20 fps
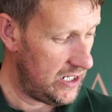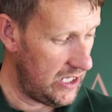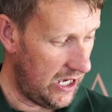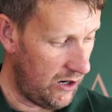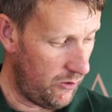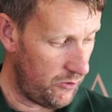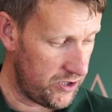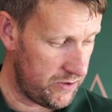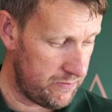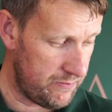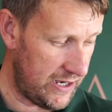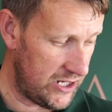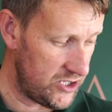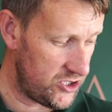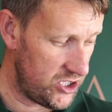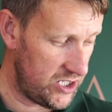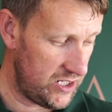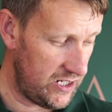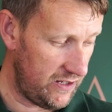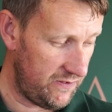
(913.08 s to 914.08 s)
I would
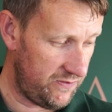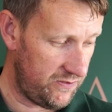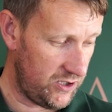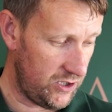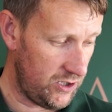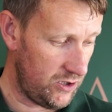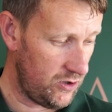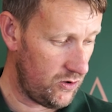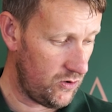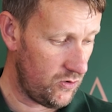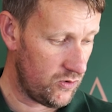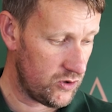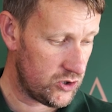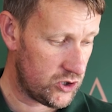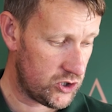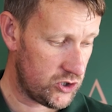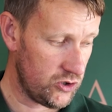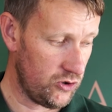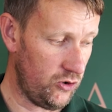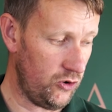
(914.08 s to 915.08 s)
imagine if you
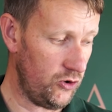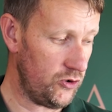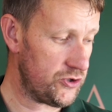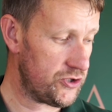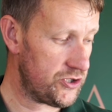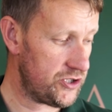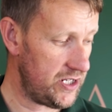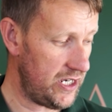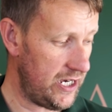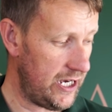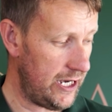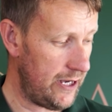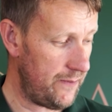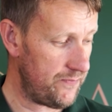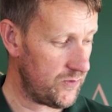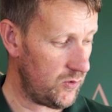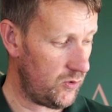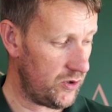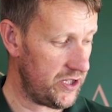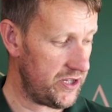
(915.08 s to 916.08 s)
source
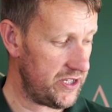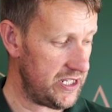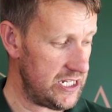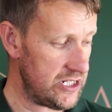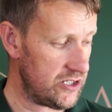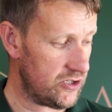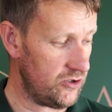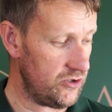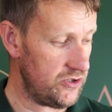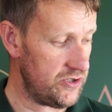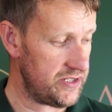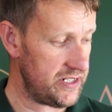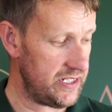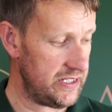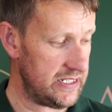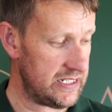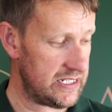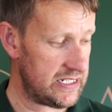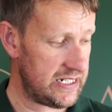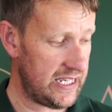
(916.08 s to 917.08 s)
one of these guns
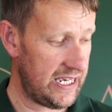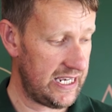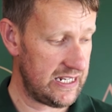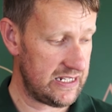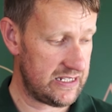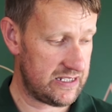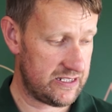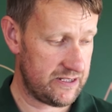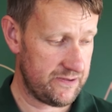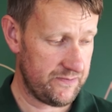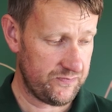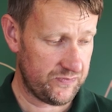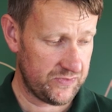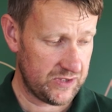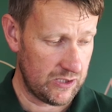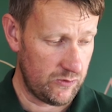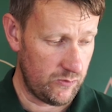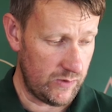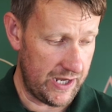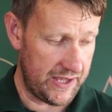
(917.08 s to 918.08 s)
in the States,
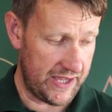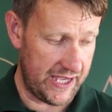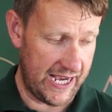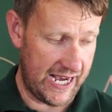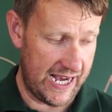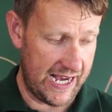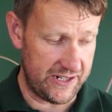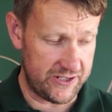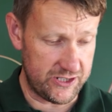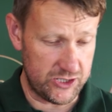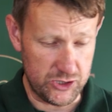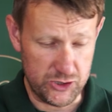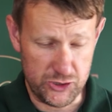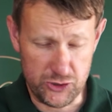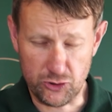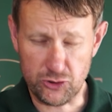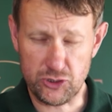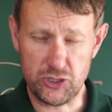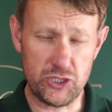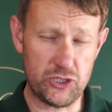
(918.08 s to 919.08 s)
where they had
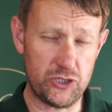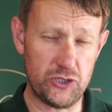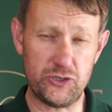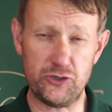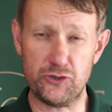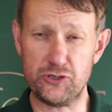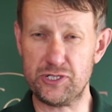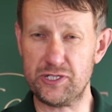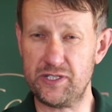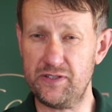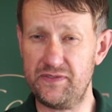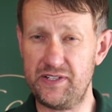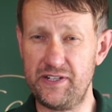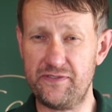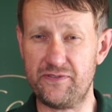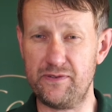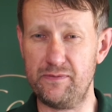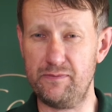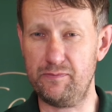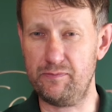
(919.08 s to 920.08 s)
dozens and dozens of
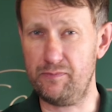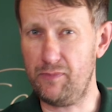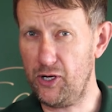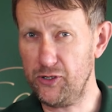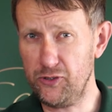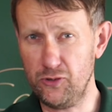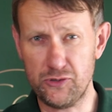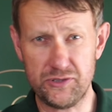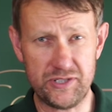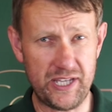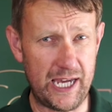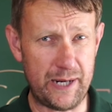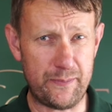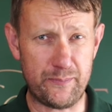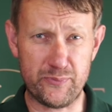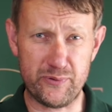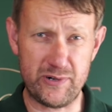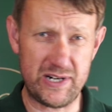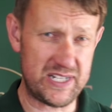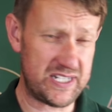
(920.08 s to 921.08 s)
different models, they
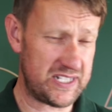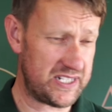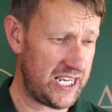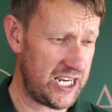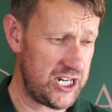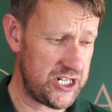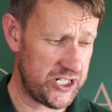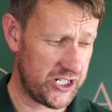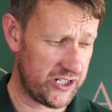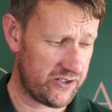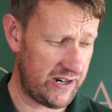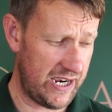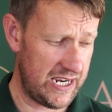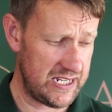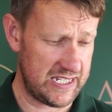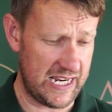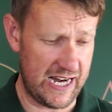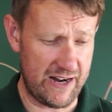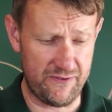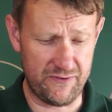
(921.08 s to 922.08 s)
had presentation
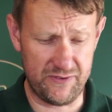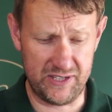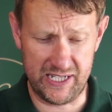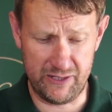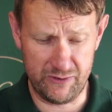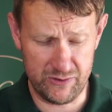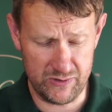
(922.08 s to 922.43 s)
grades and everything, they